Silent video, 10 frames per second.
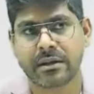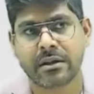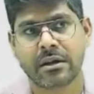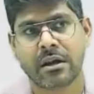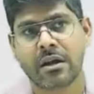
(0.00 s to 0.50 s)

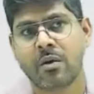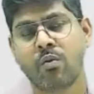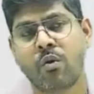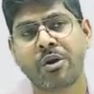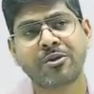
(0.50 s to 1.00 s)
What you
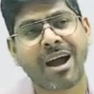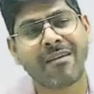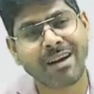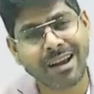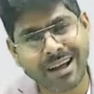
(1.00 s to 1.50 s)
have
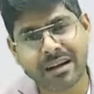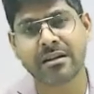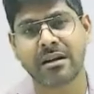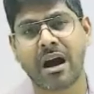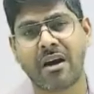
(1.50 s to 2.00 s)
learned
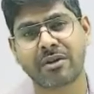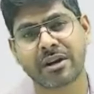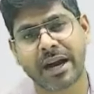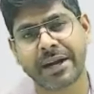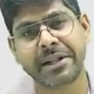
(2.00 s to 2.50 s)
after writing
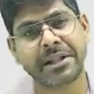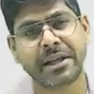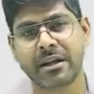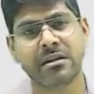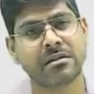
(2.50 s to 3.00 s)
the
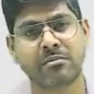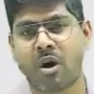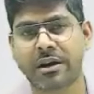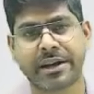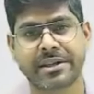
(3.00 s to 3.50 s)
mock
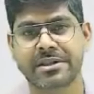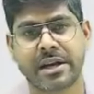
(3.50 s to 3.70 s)
test, like?